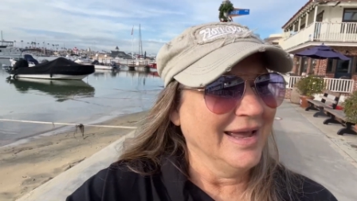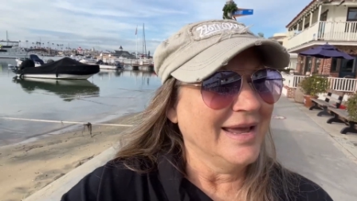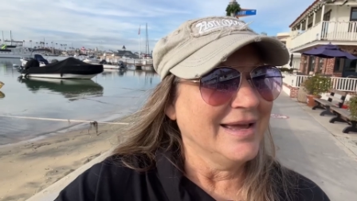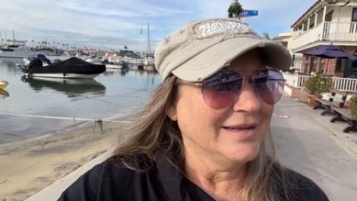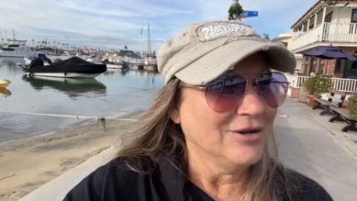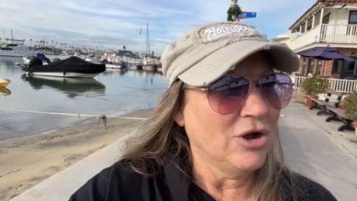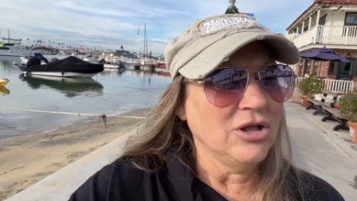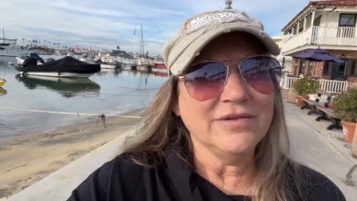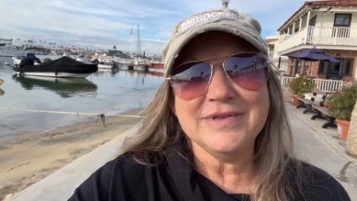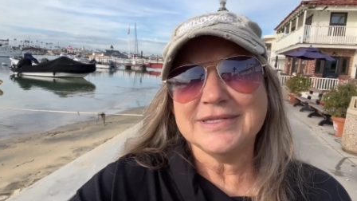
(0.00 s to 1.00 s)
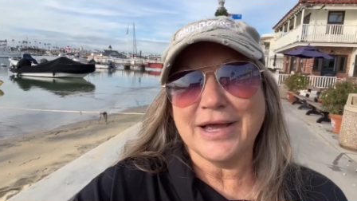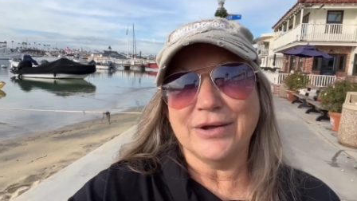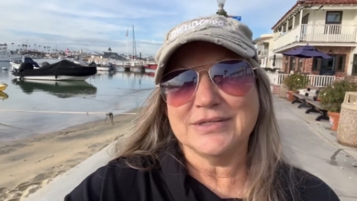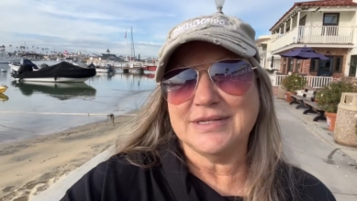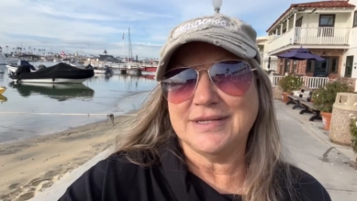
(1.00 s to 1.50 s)
And all of these
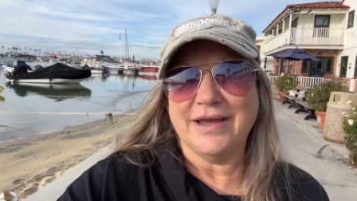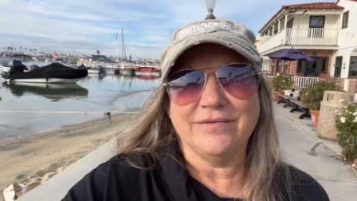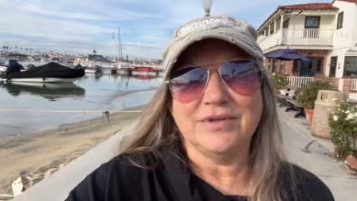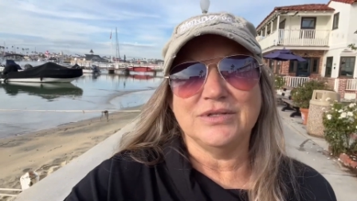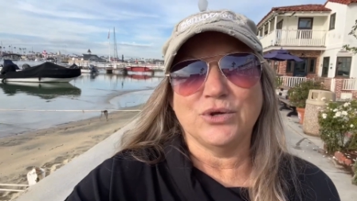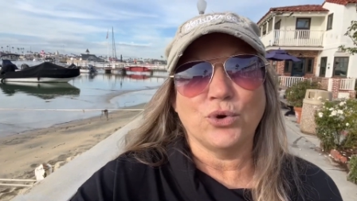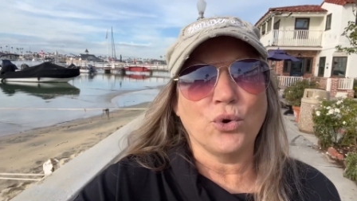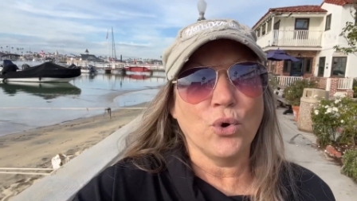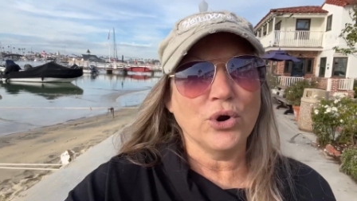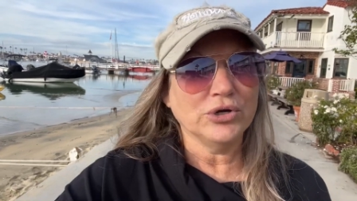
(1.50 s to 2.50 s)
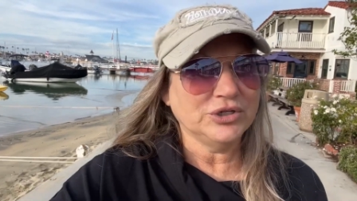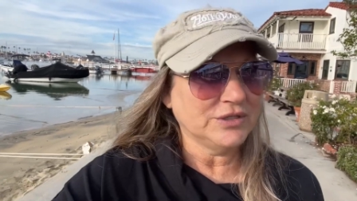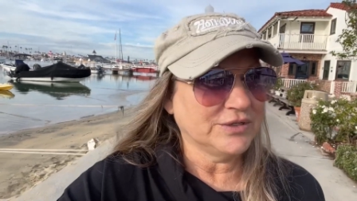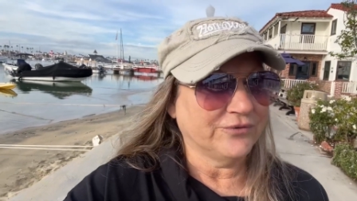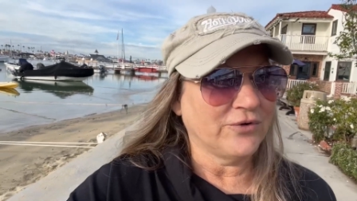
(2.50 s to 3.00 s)
houses have these
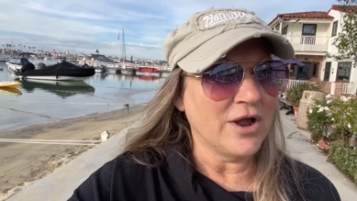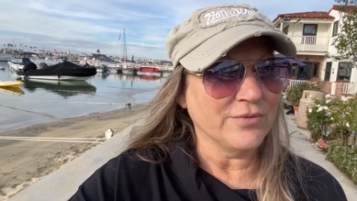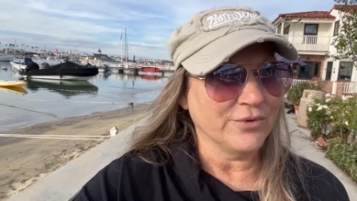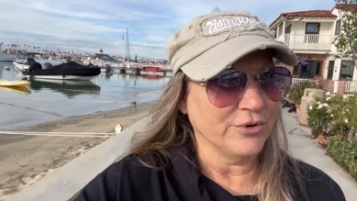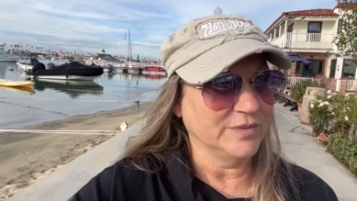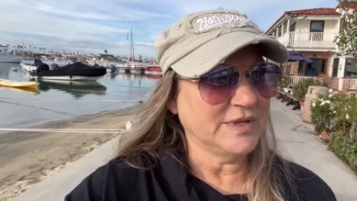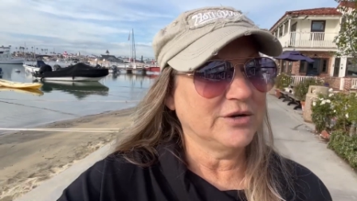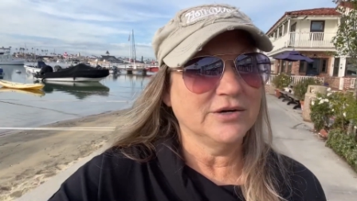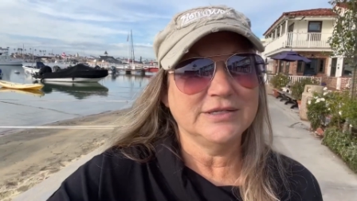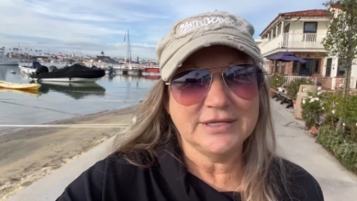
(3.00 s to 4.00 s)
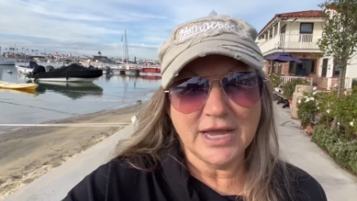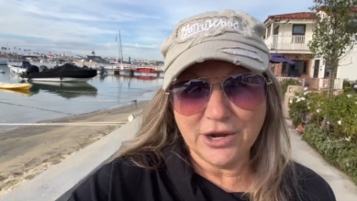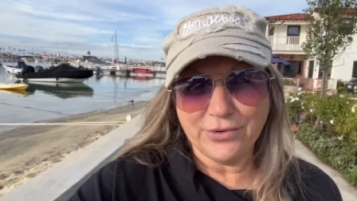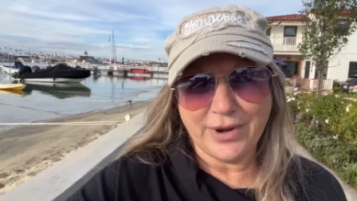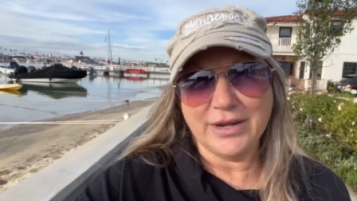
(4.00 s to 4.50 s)
gorgeous front rooms that are
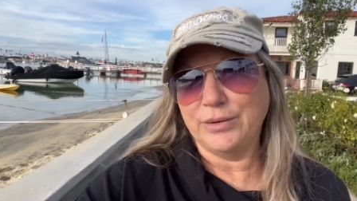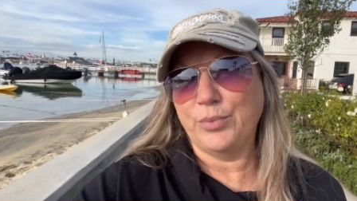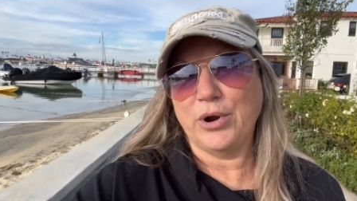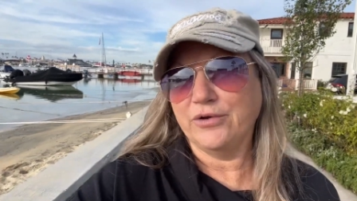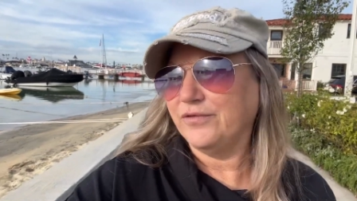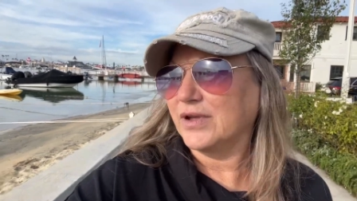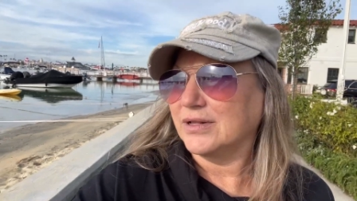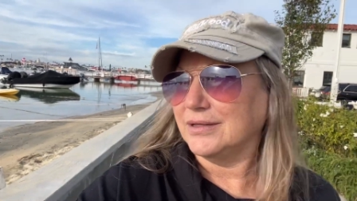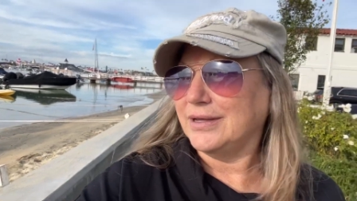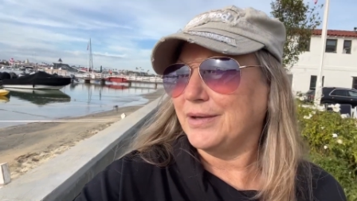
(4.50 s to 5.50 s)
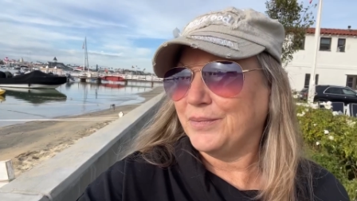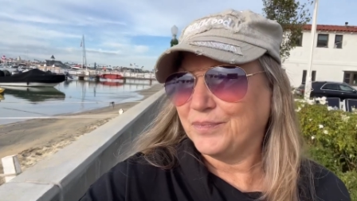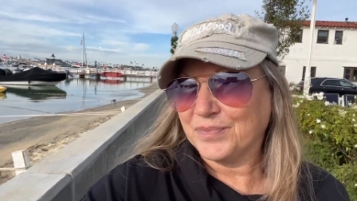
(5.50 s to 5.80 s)
decorated perfectly.